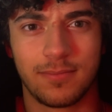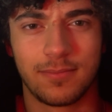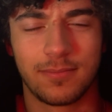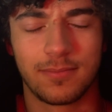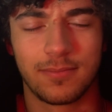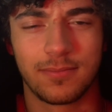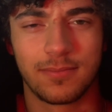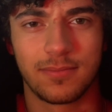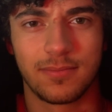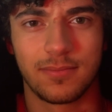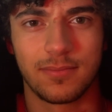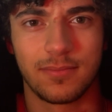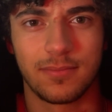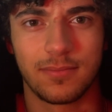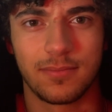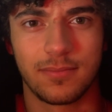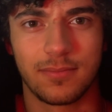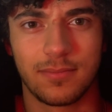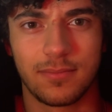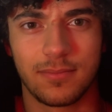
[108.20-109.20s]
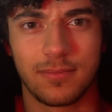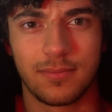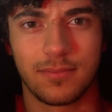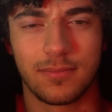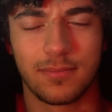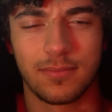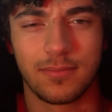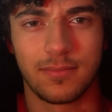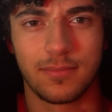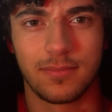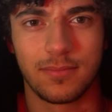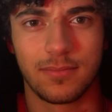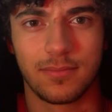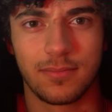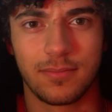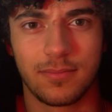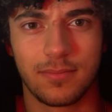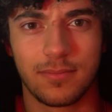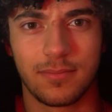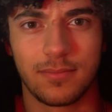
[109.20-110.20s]

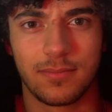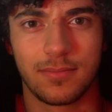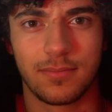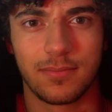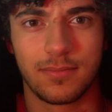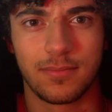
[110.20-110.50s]
Nobody speaks.